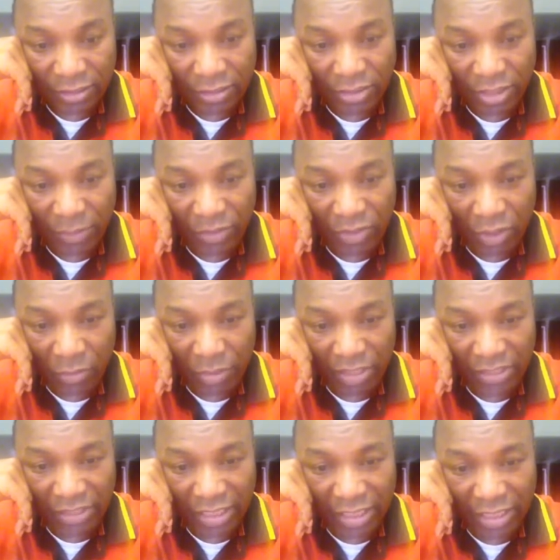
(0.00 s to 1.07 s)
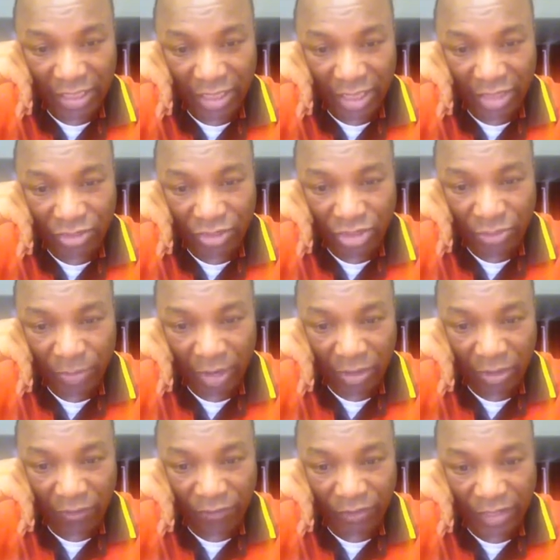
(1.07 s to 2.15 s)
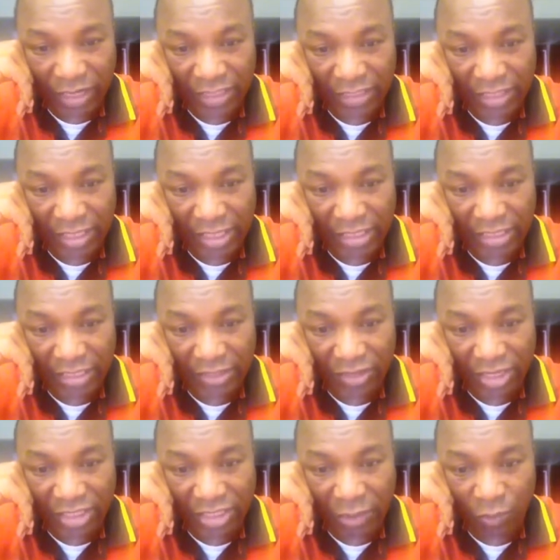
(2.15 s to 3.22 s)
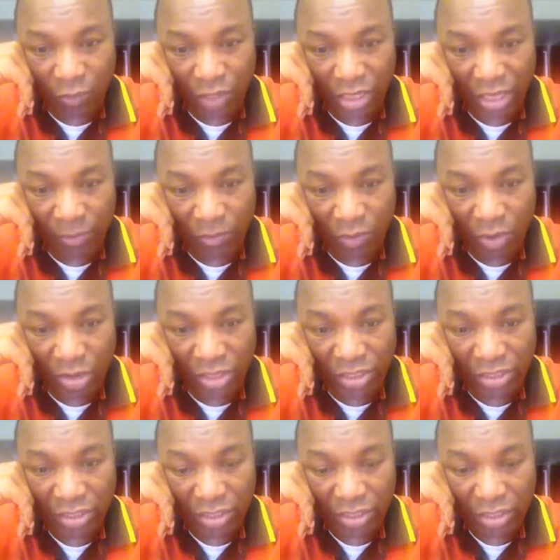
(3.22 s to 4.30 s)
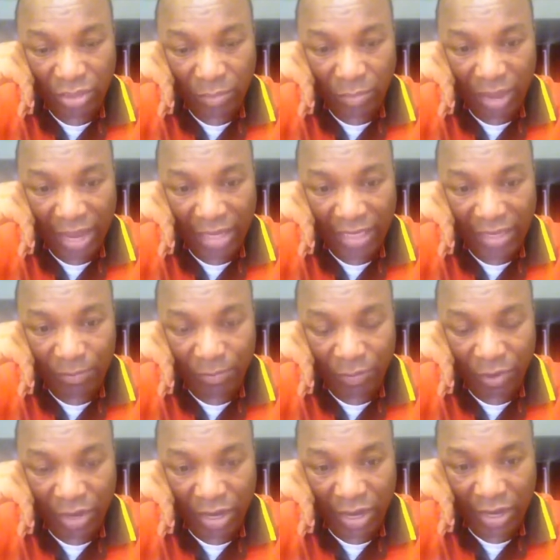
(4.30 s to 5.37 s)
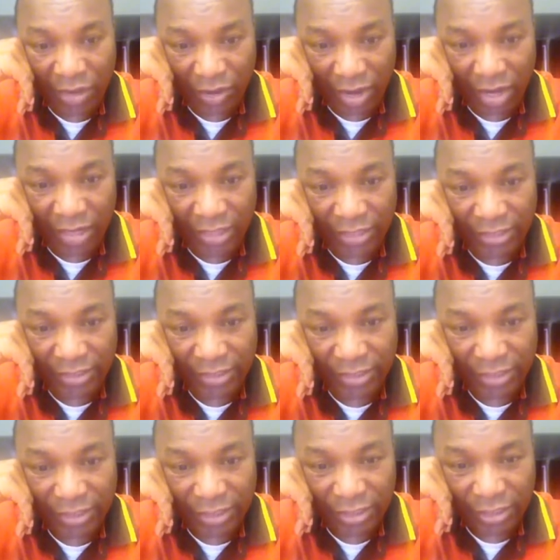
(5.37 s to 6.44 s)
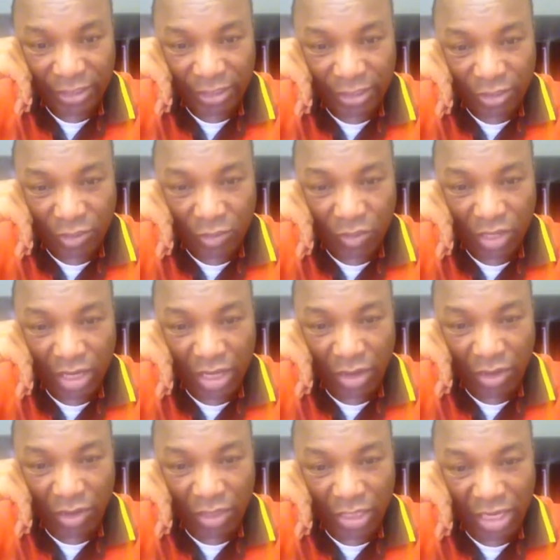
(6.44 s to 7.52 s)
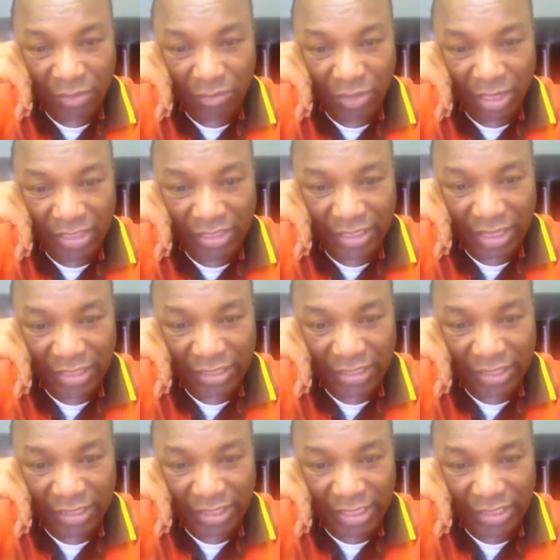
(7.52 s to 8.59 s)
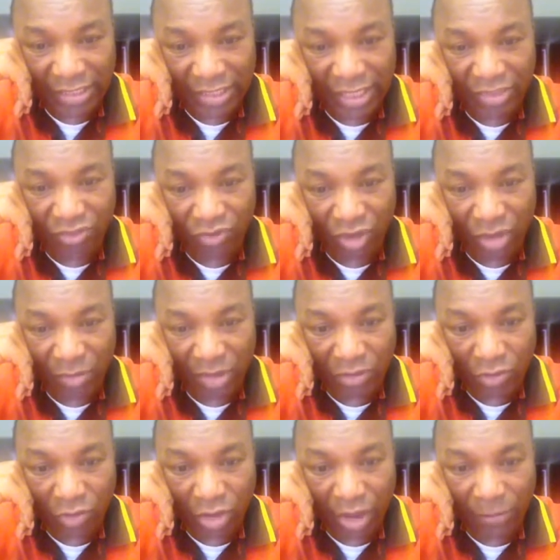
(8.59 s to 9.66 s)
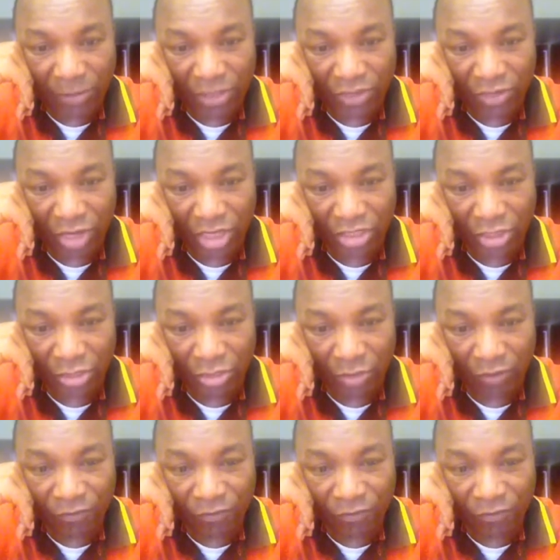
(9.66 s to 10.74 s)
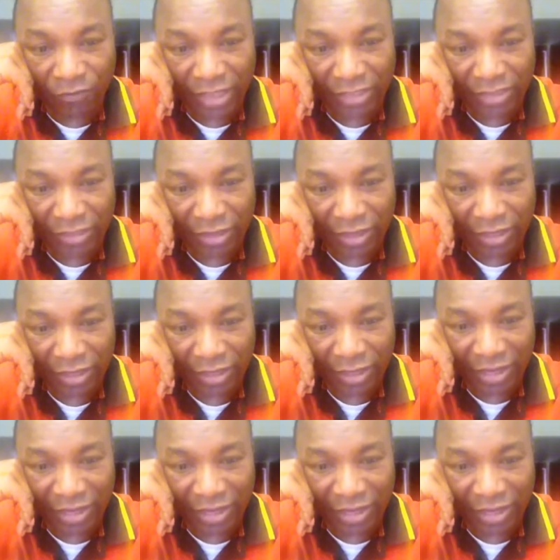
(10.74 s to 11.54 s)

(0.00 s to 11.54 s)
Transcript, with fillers: Temitope said, the relationship and confidence is the reason we keep going back in prayer. Right. Kunle Odegbesa says, it takes Rema to grab this relationship of father and son.